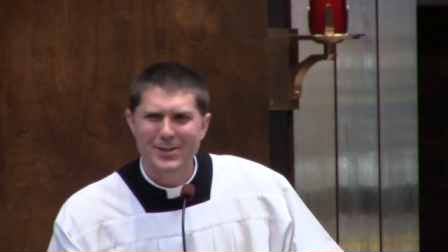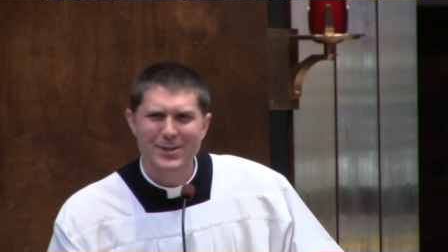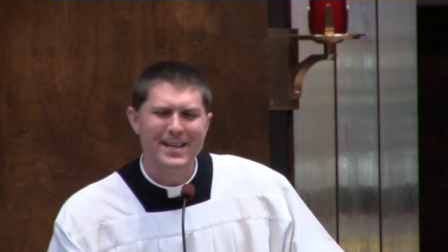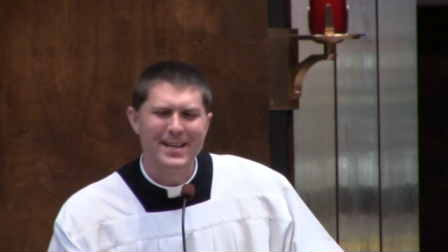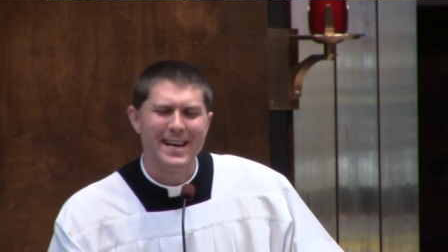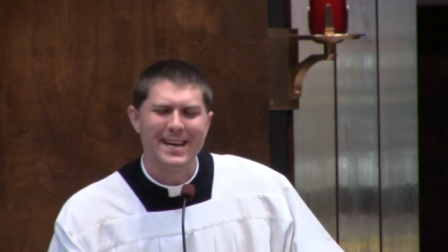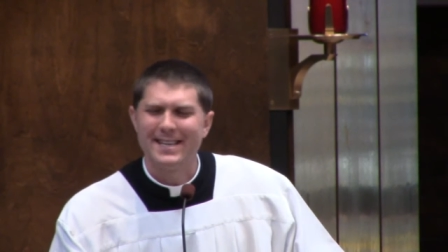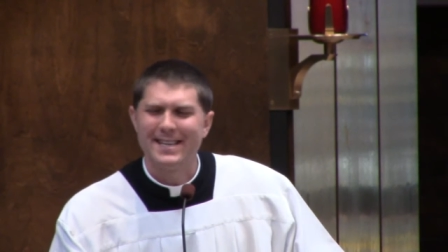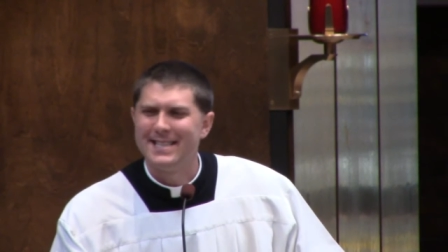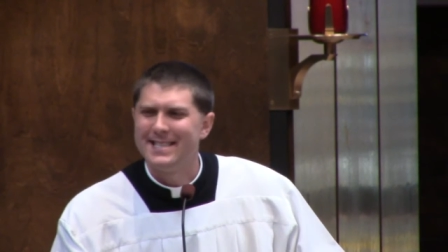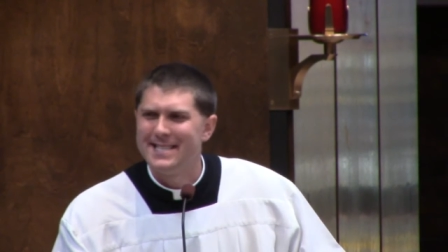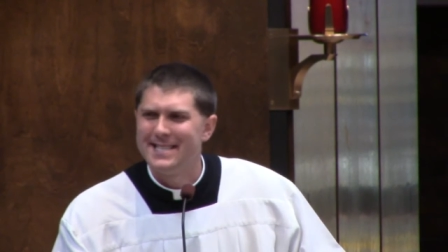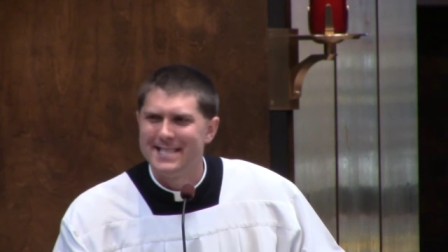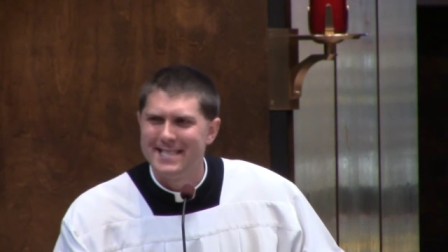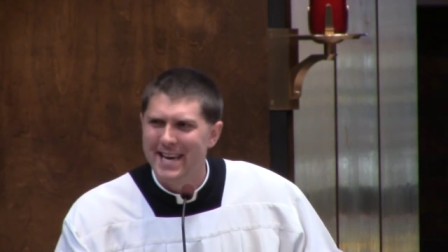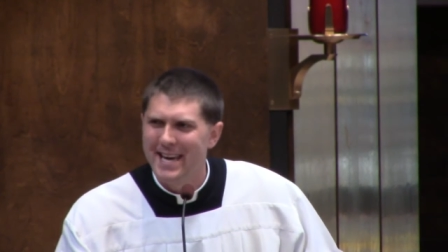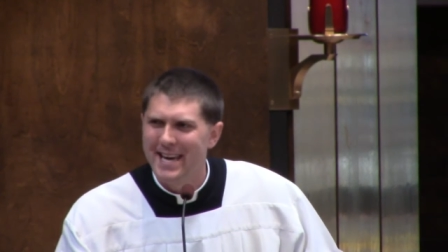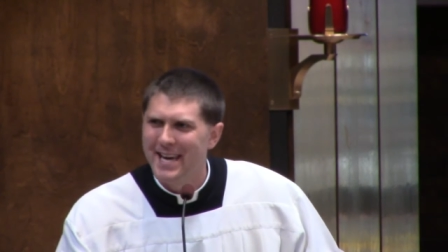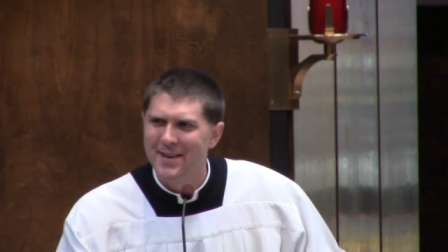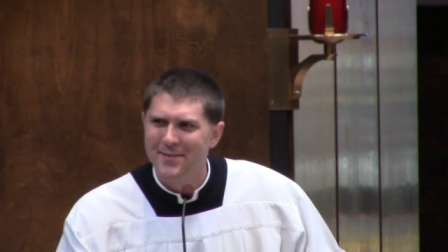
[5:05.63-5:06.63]
You're not going to
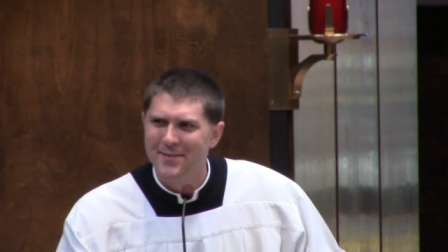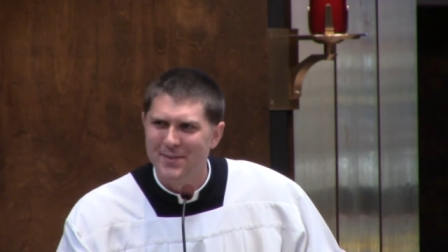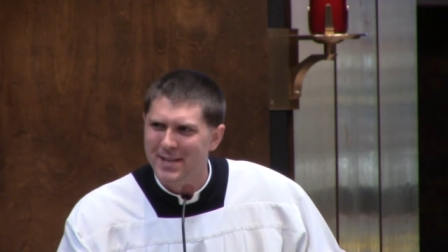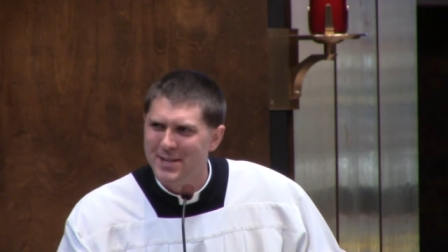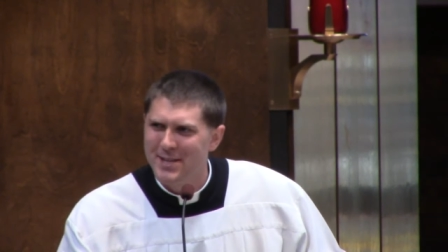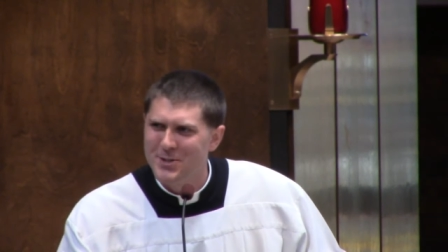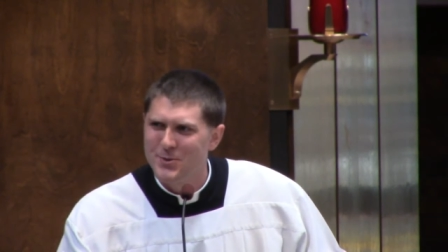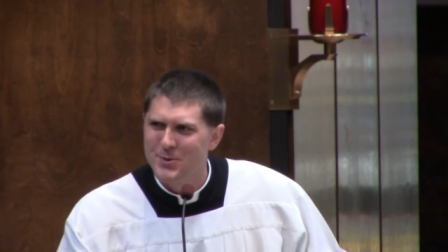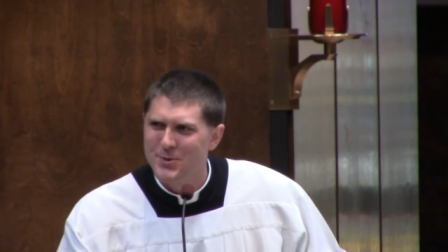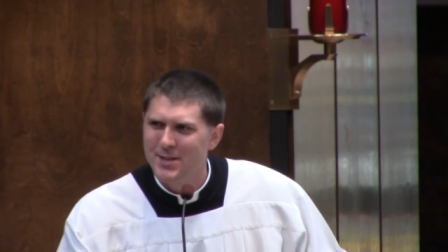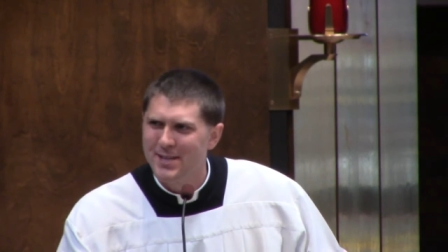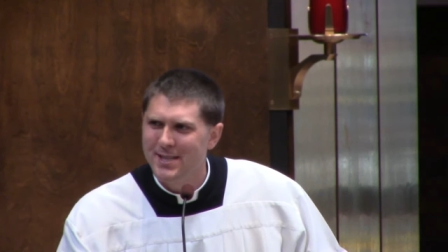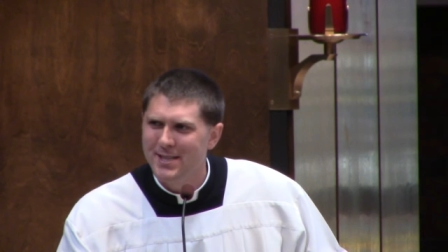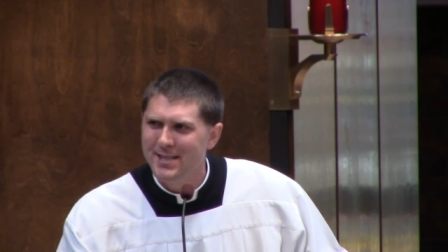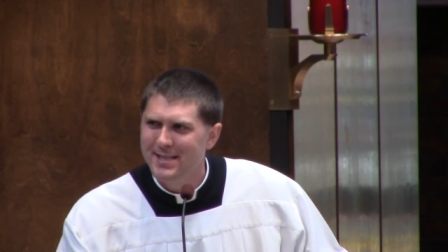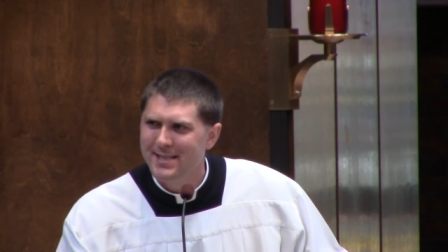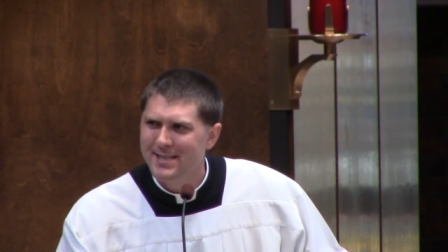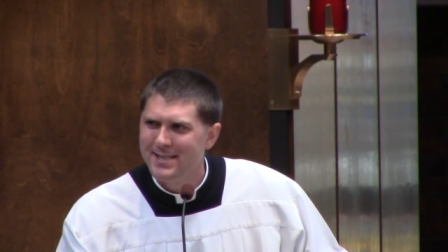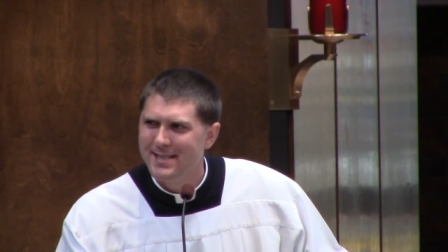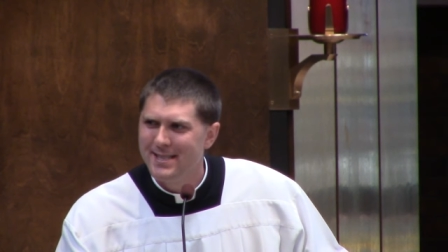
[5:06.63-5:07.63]
save
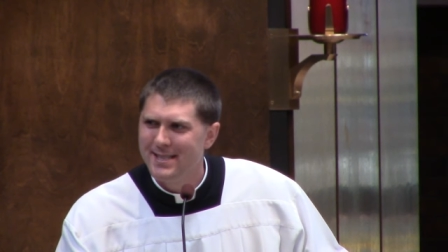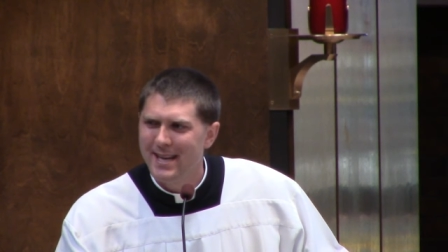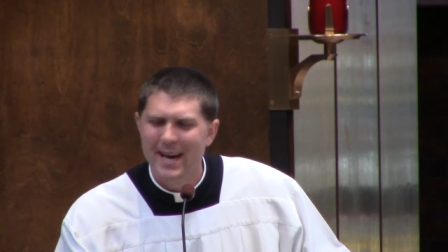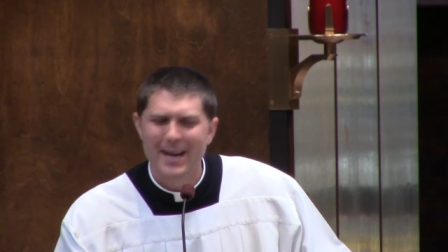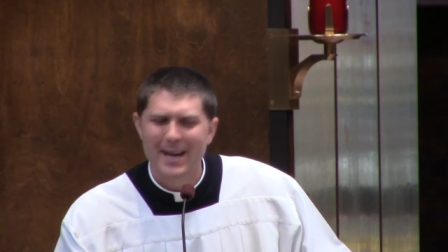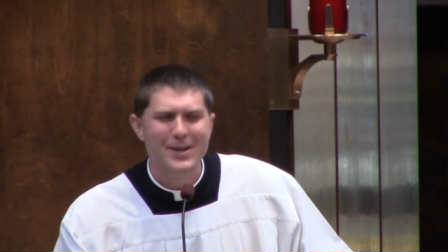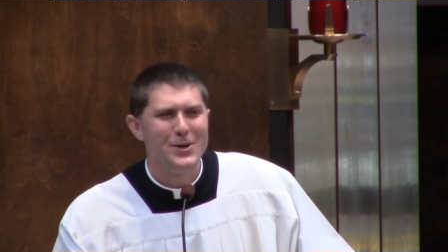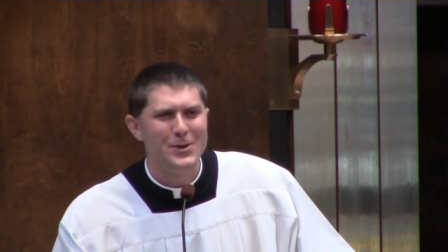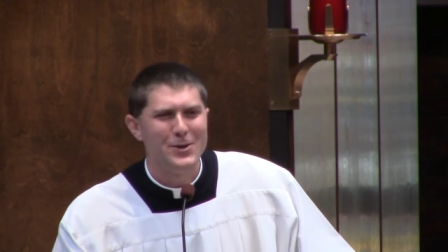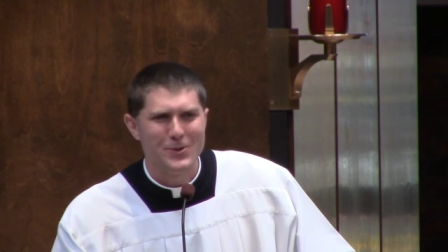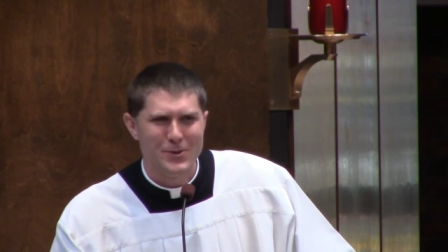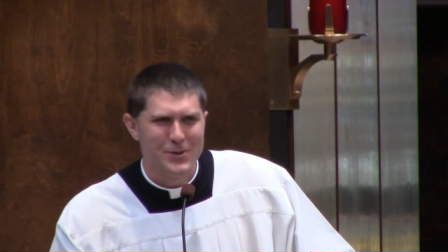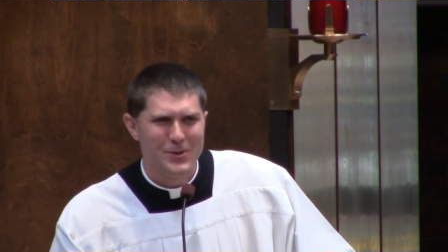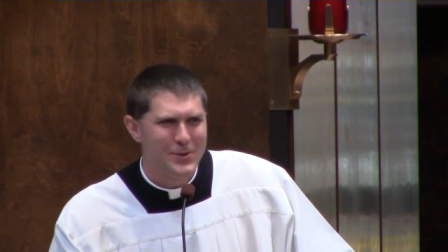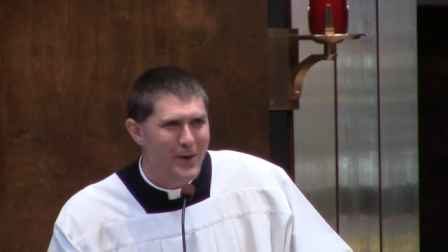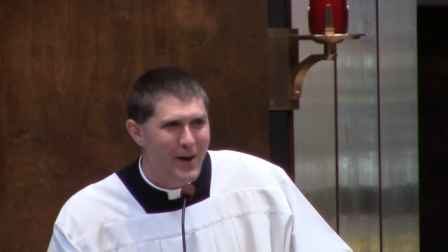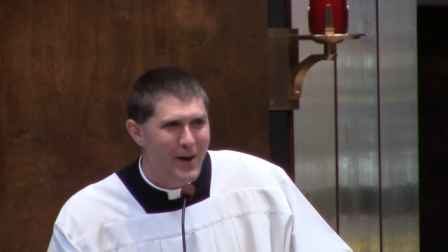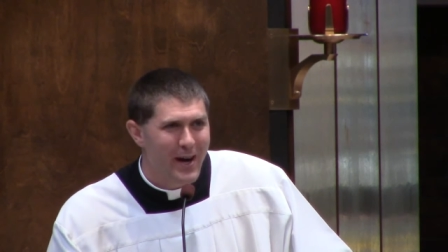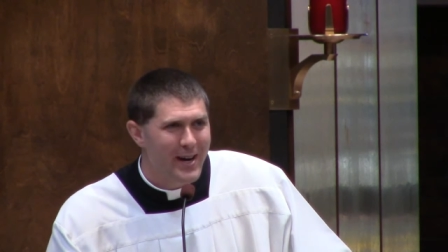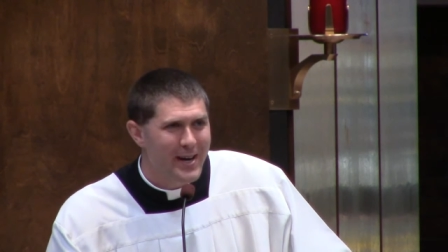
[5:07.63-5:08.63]
Israel. I know who
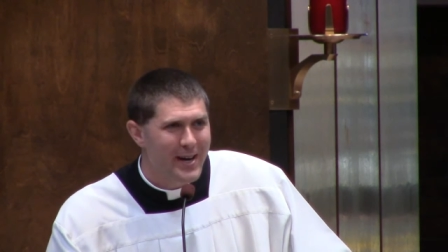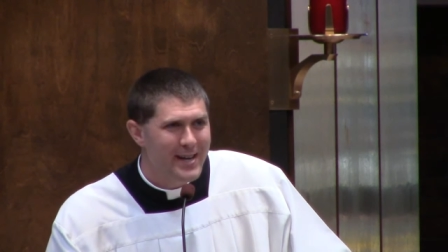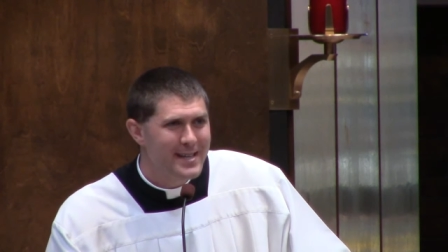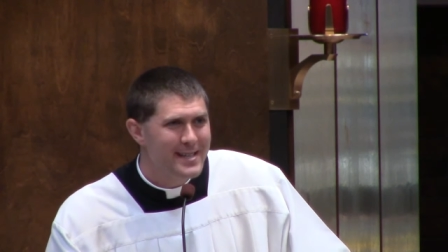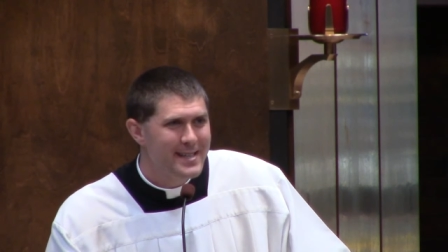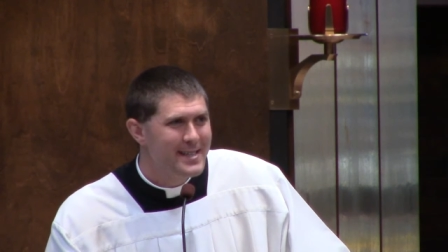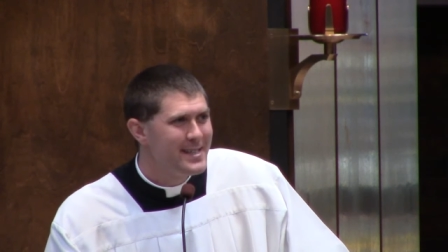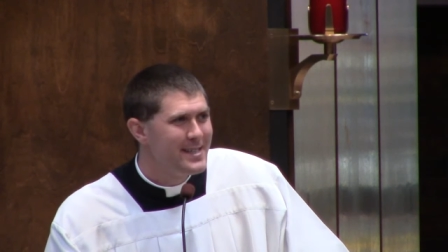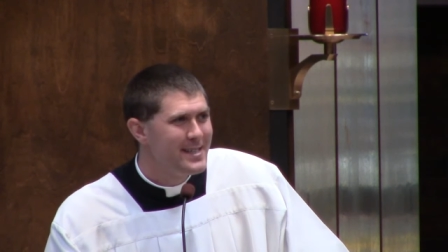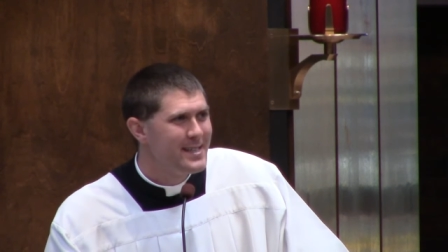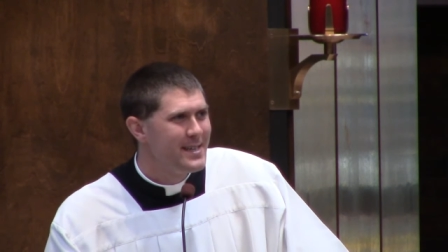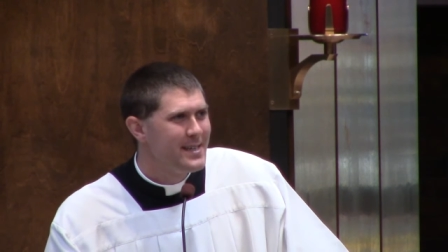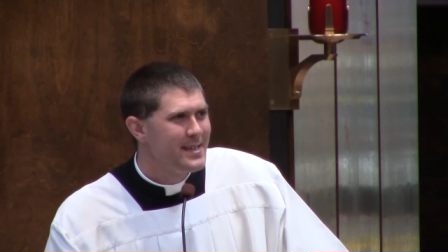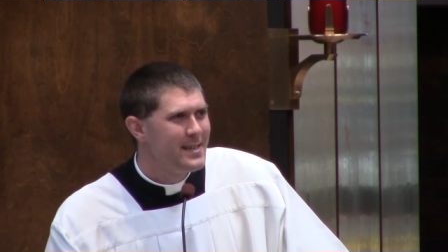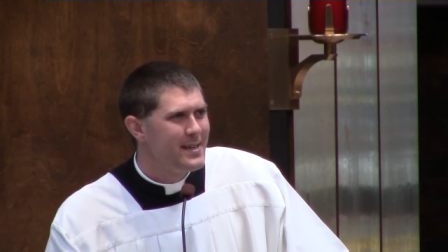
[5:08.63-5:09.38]
you are.